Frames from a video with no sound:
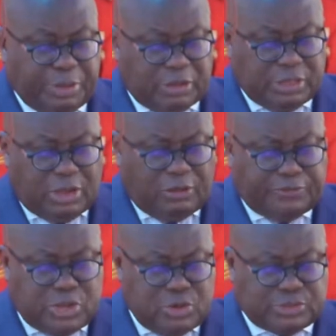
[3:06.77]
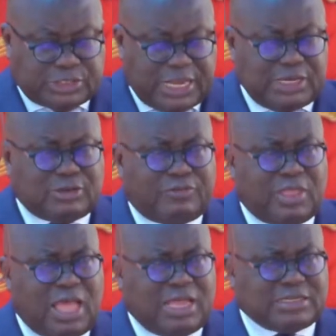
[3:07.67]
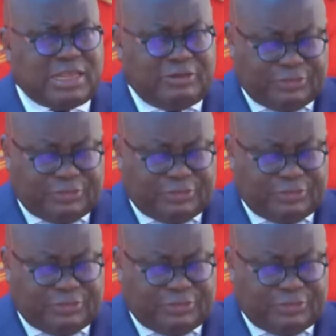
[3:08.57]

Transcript: building of new state-of-the-art